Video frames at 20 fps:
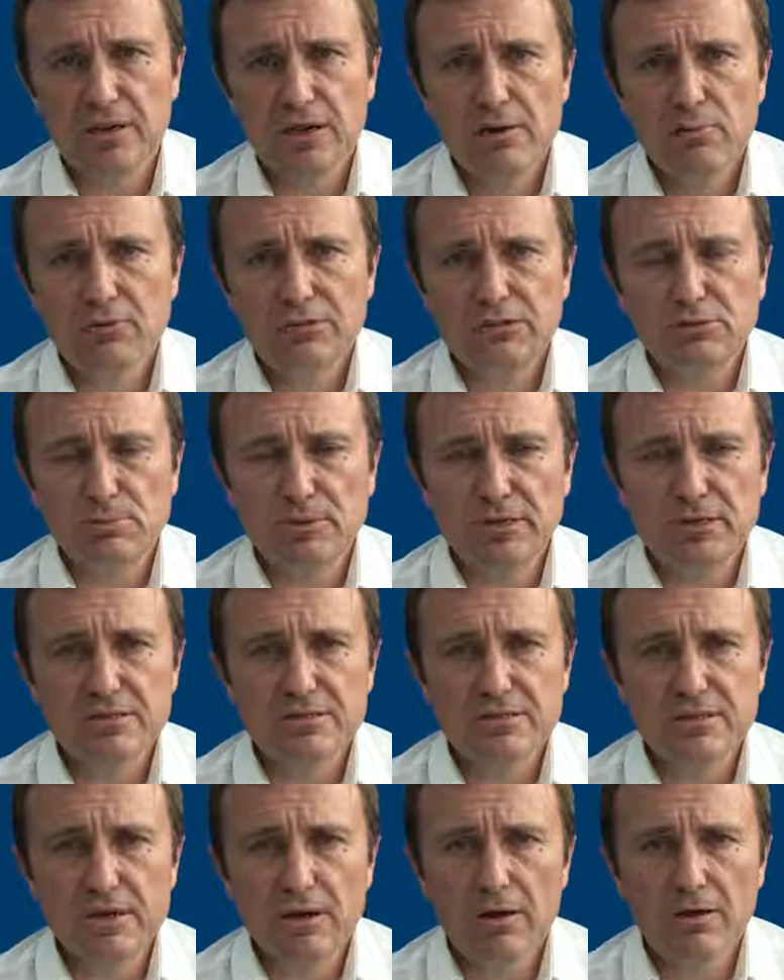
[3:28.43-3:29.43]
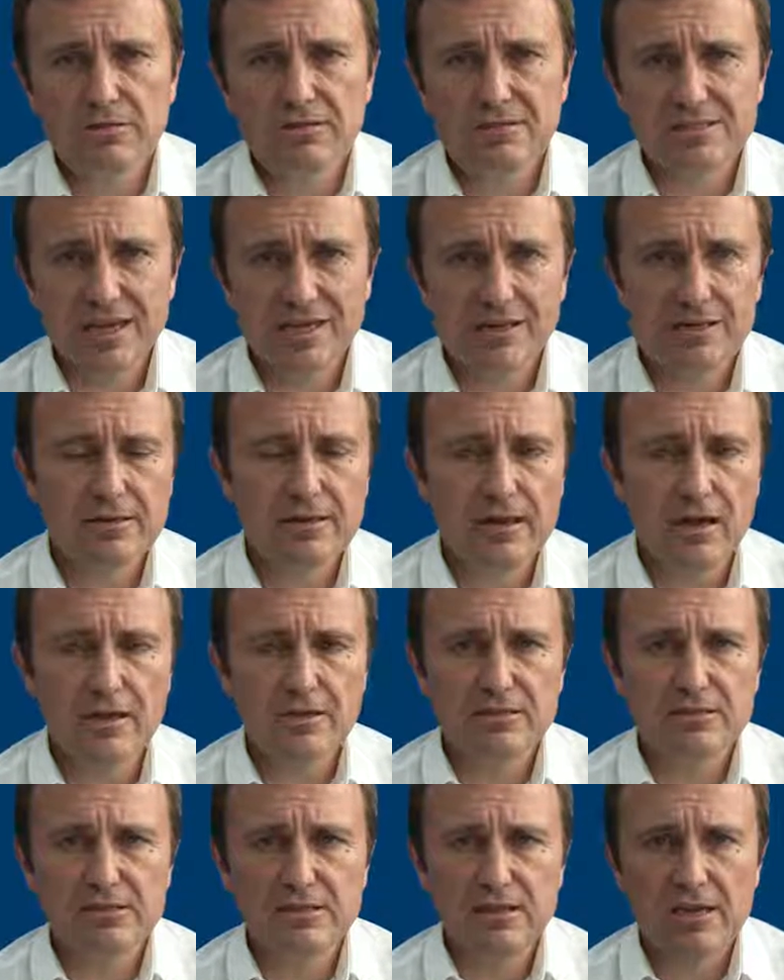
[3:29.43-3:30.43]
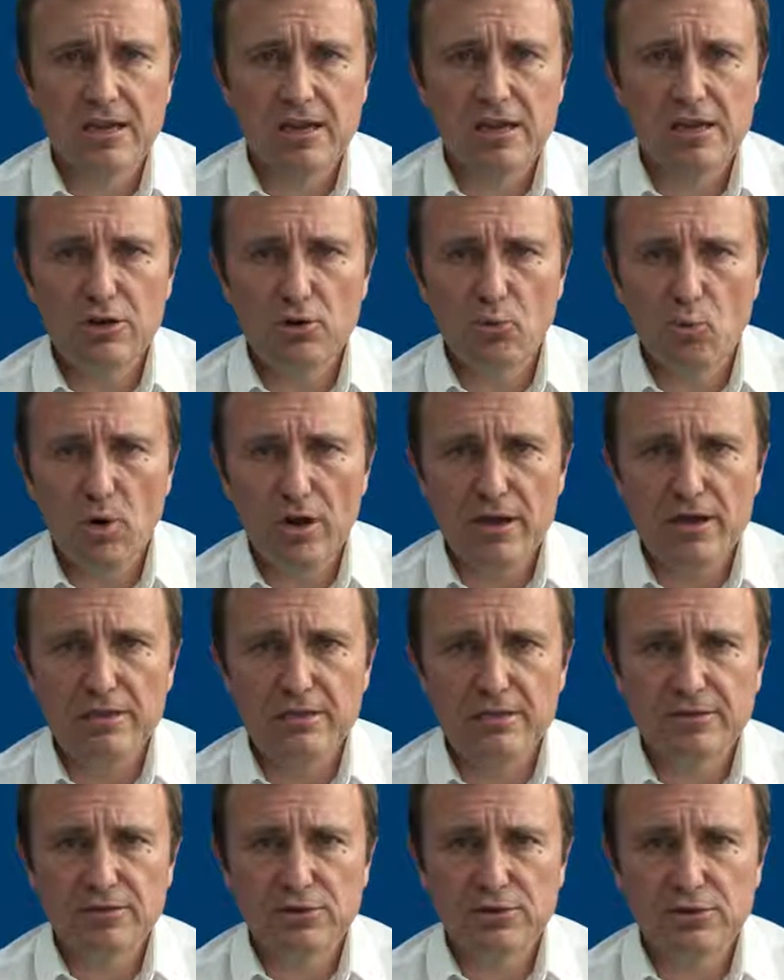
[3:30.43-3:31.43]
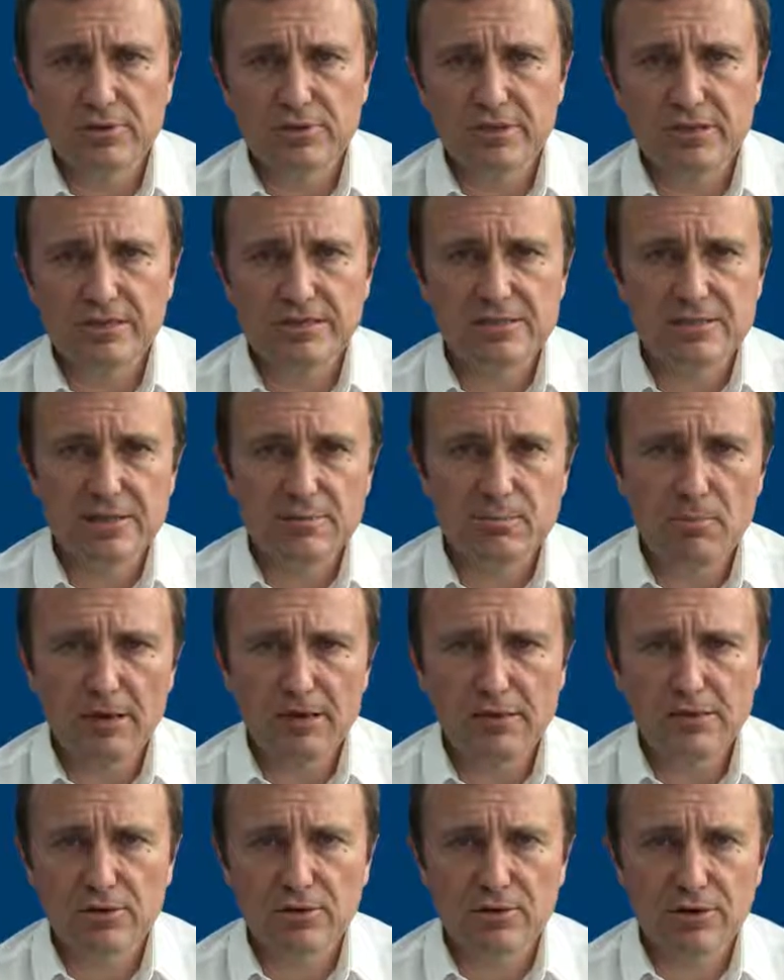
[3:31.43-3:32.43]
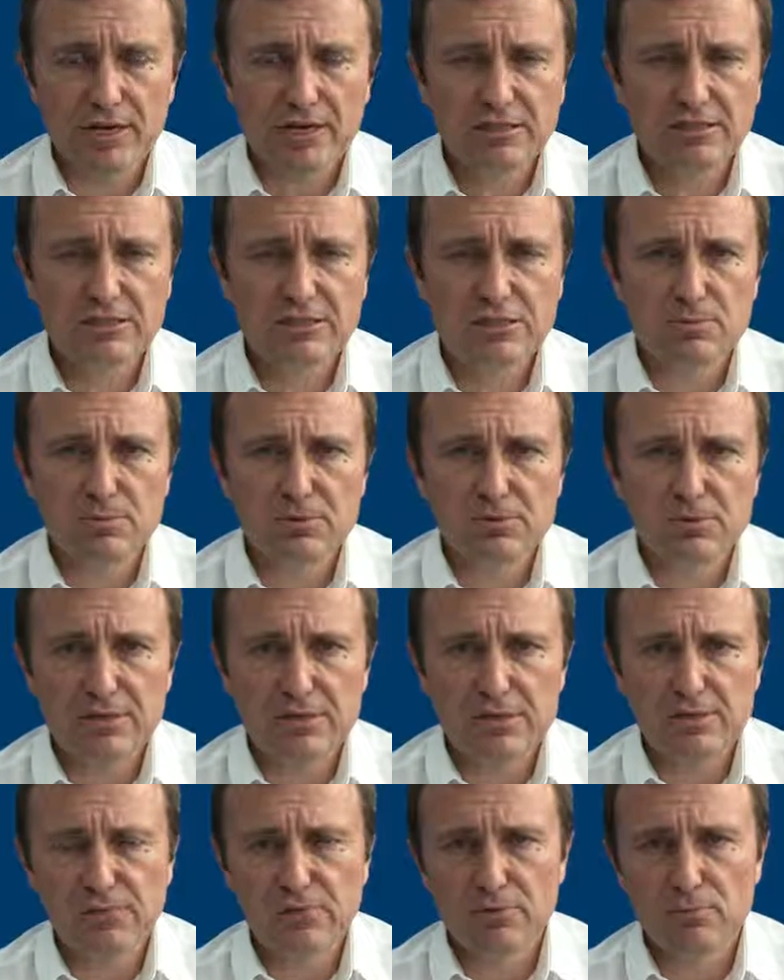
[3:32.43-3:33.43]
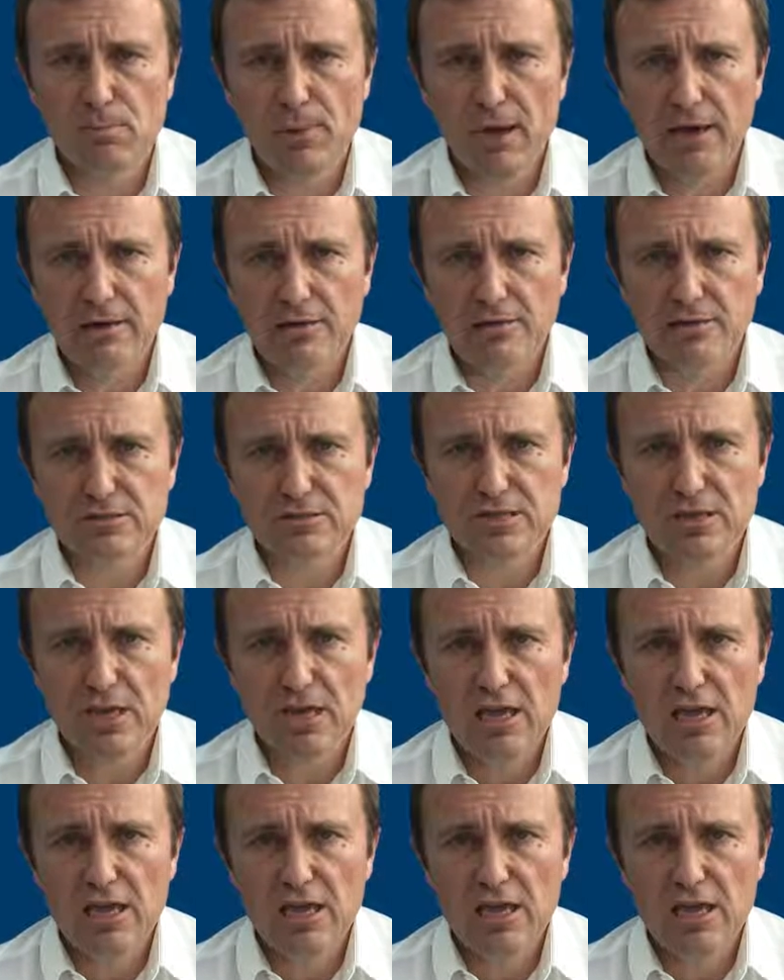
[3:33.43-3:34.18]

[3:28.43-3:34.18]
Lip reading: which means they are standardized in a way that you can easily make the connections between different panels,